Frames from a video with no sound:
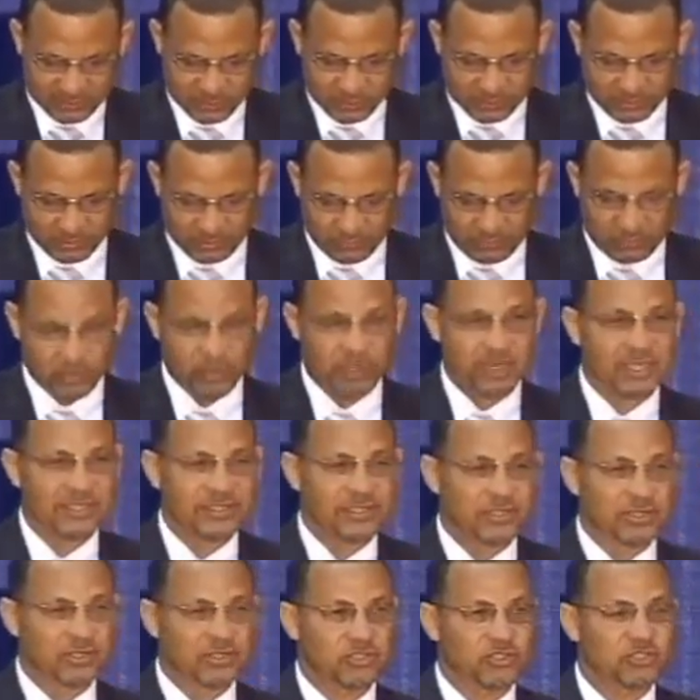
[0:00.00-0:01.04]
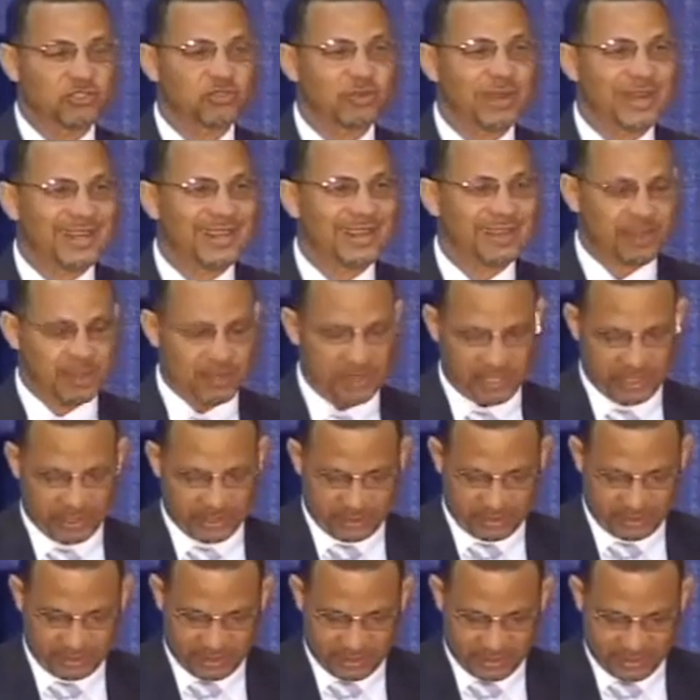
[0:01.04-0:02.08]
which will focus on
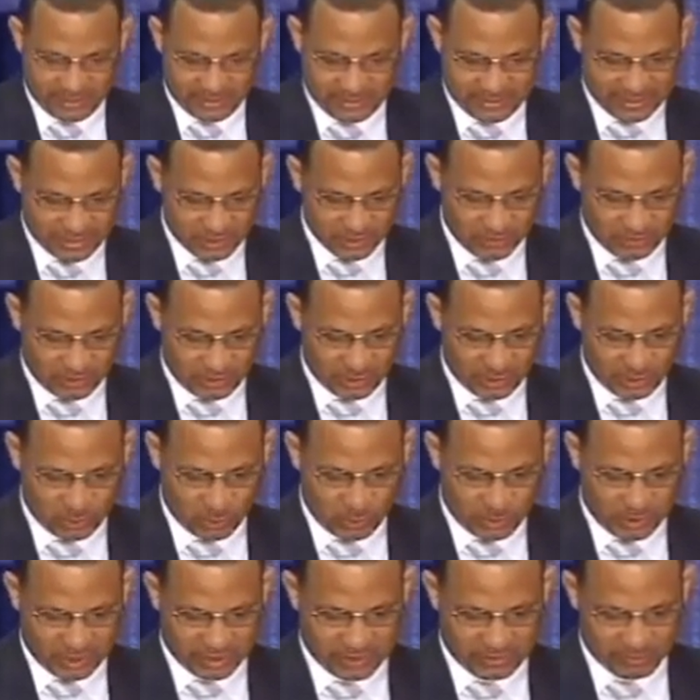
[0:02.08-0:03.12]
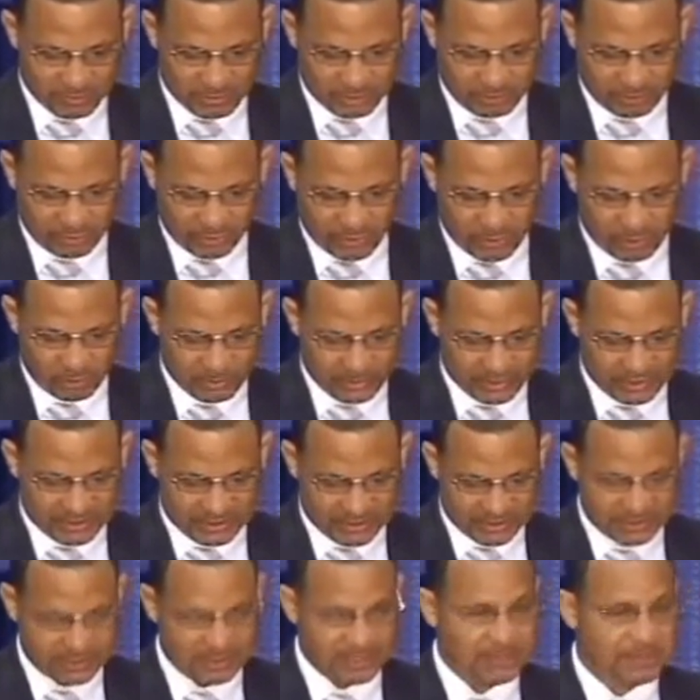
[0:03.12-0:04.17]
strengthening central and local government procurement
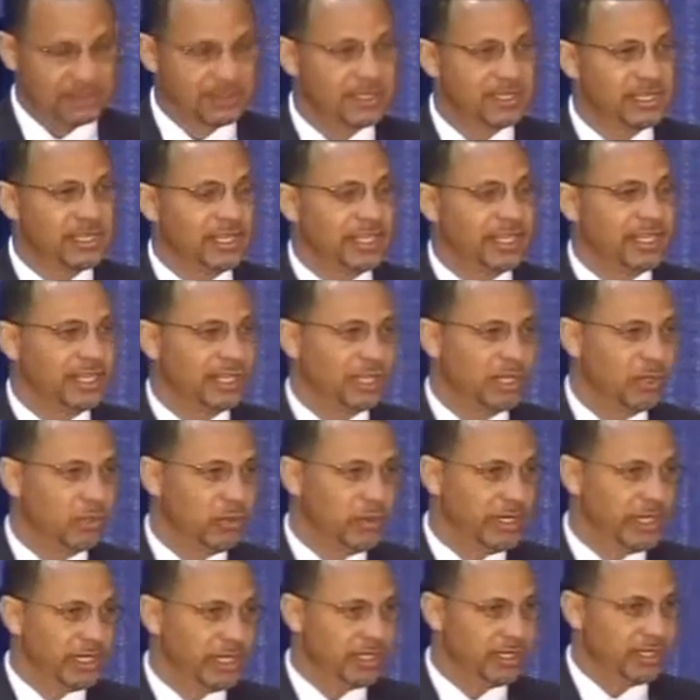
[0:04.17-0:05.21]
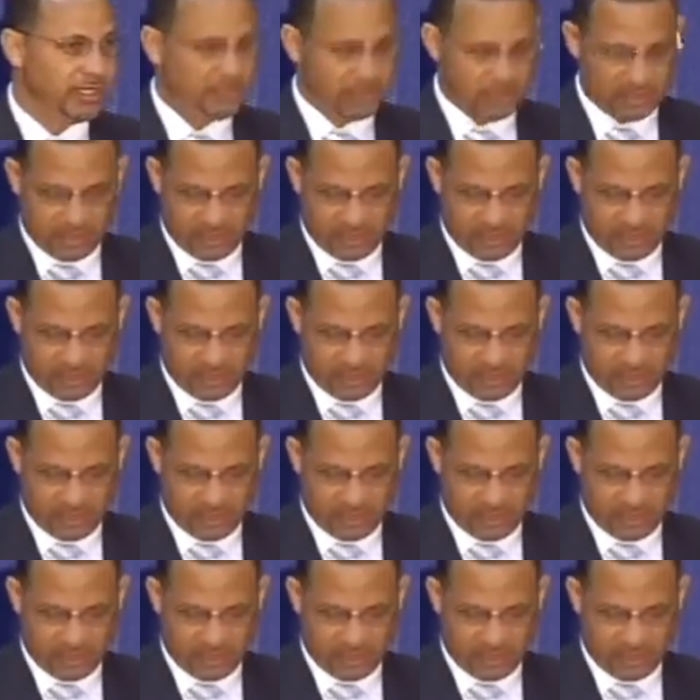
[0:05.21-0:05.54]
systems, including